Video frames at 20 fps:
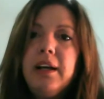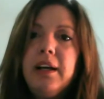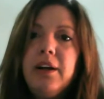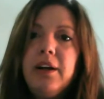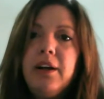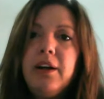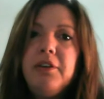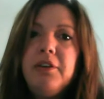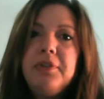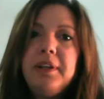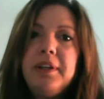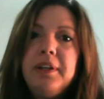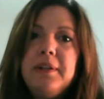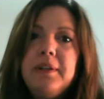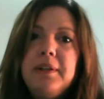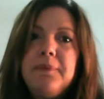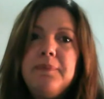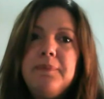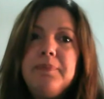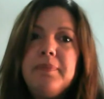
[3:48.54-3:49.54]

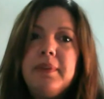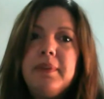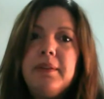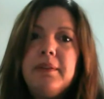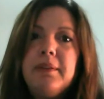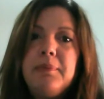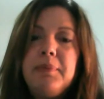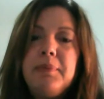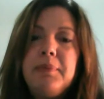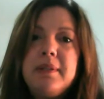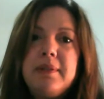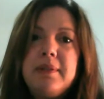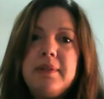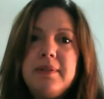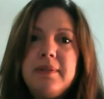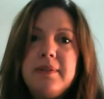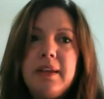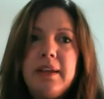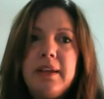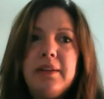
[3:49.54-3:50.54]
often the
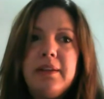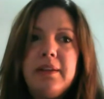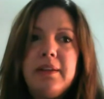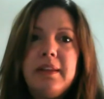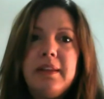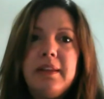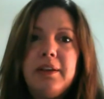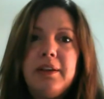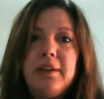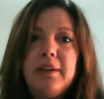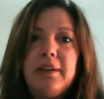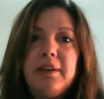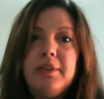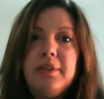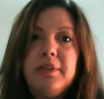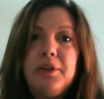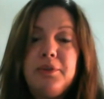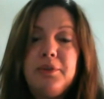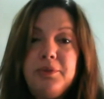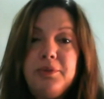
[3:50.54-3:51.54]
businesses that
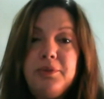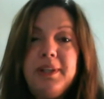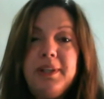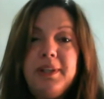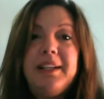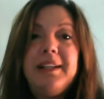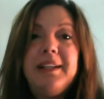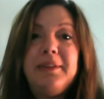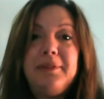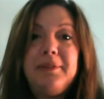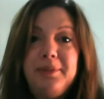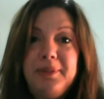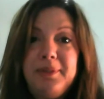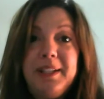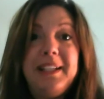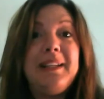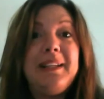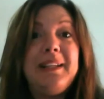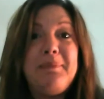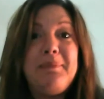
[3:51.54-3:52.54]
could
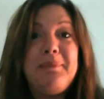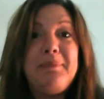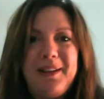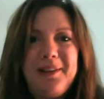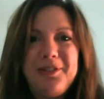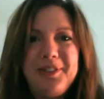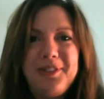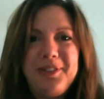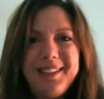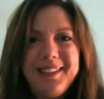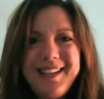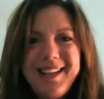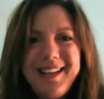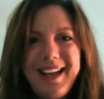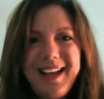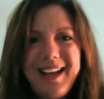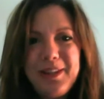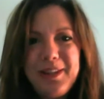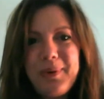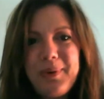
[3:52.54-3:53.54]
really benefit
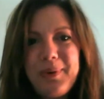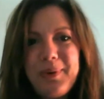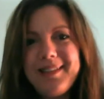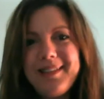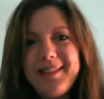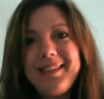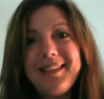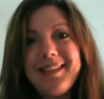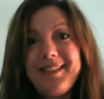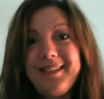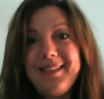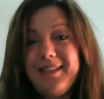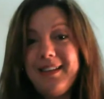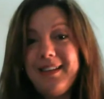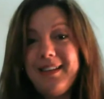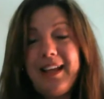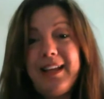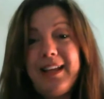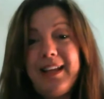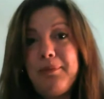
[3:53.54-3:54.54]
are the ones that
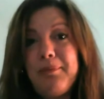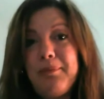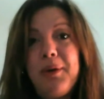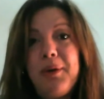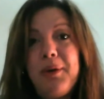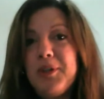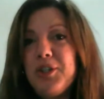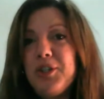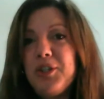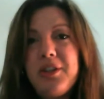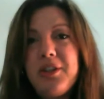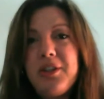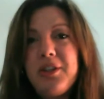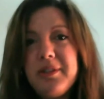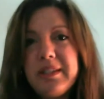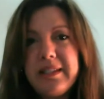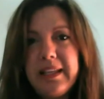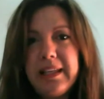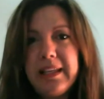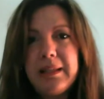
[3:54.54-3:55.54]
at the moment you
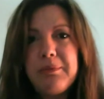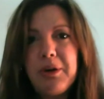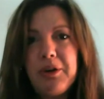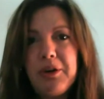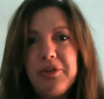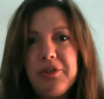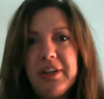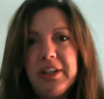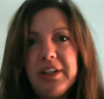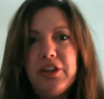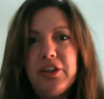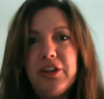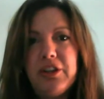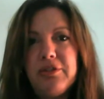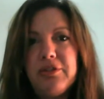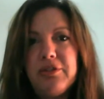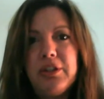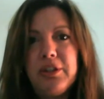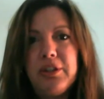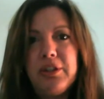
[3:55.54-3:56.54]
don't see them offering a lot of
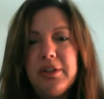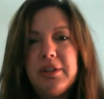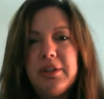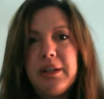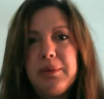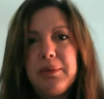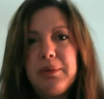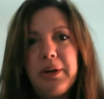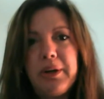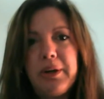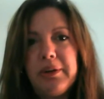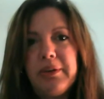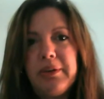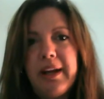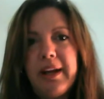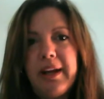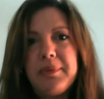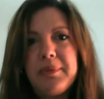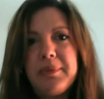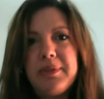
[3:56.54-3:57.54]
loyalty
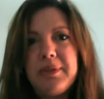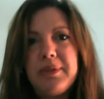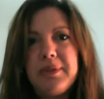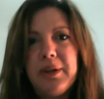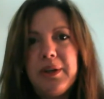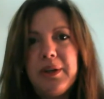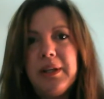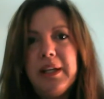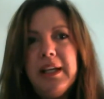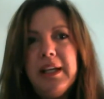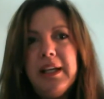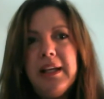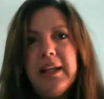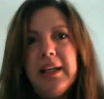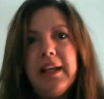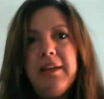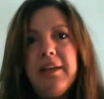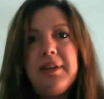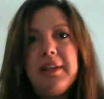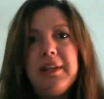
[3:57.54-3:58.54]
programs. So
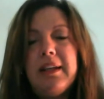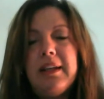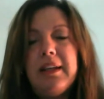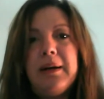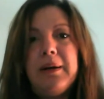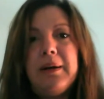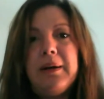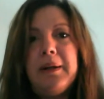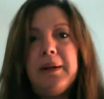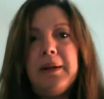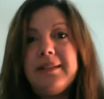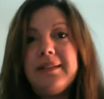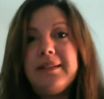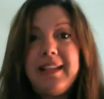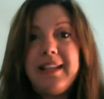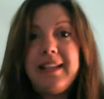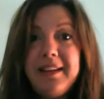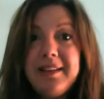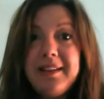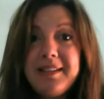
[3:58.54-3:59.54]
even a
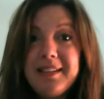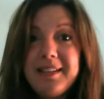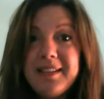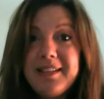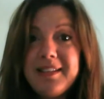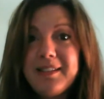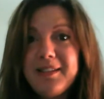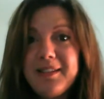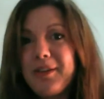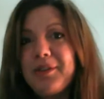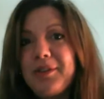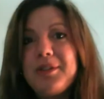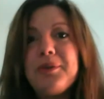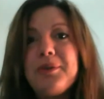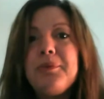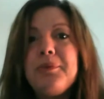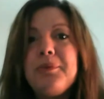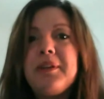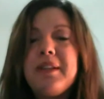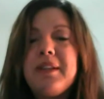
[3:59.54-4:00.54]
dentist. So it's
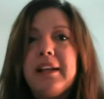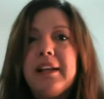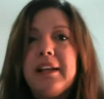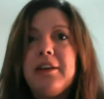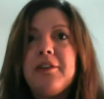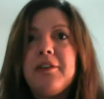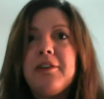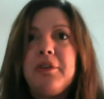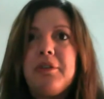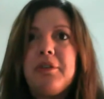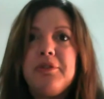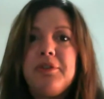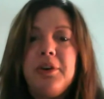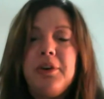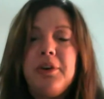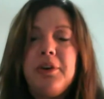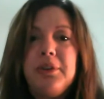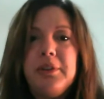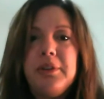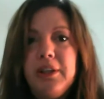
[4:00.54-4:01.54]
almost like a
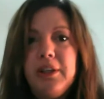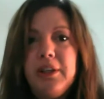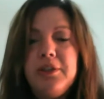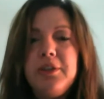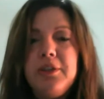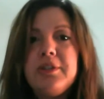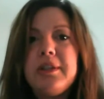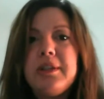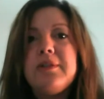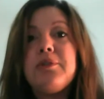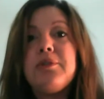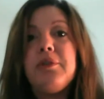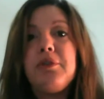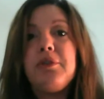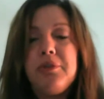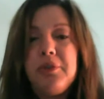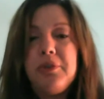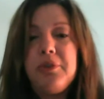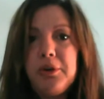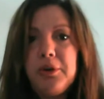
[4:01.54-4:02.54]
referral. You can use it as a
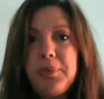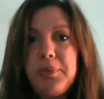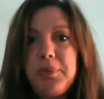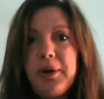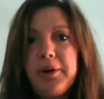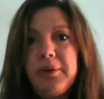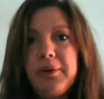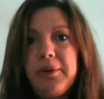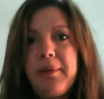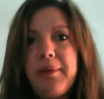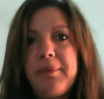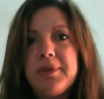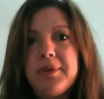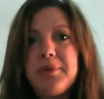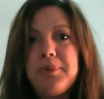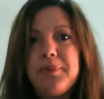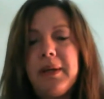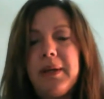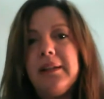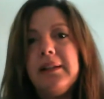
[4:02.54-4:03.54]
referral program as
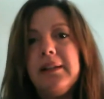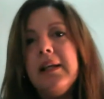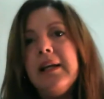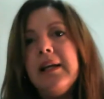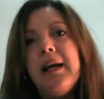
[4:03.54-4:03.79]
well.